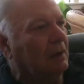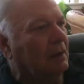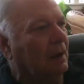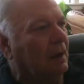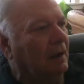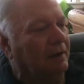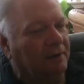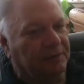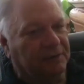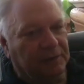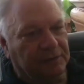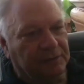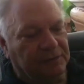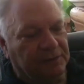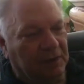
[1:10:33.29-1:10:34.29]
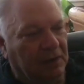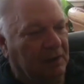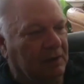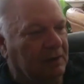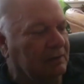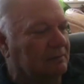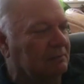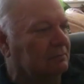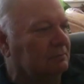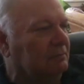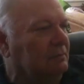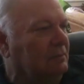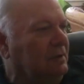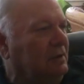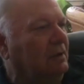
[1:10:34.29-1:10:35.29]
uh, his his uh,
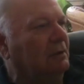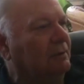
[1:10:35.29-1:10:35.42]
you